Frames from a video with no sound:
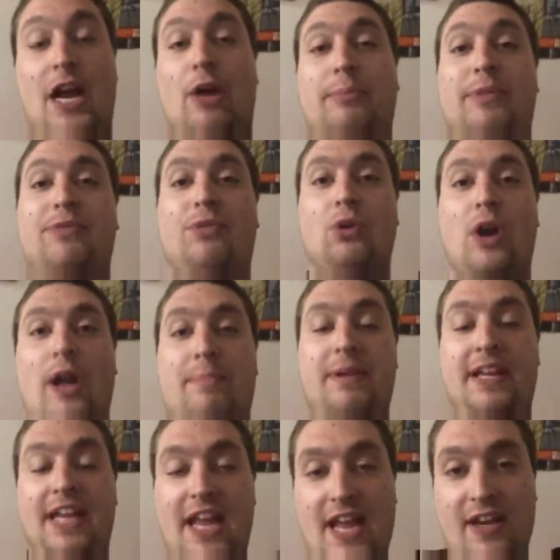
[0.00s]
Now, before I
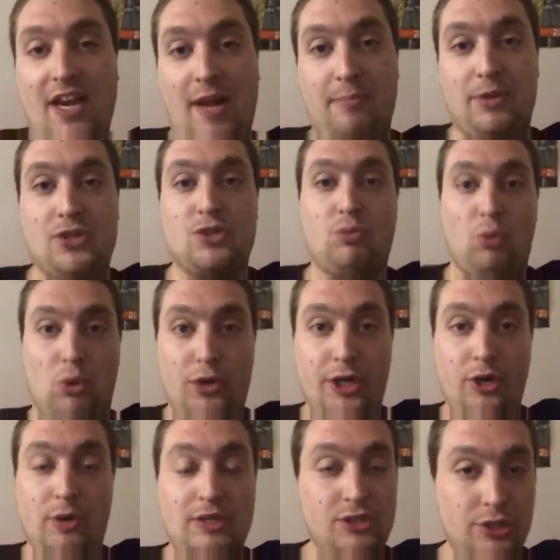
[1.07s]
begin, I must warn
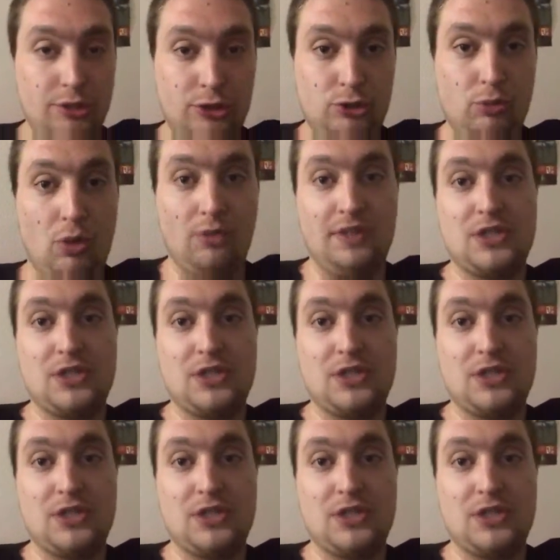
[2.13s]
you, as usual,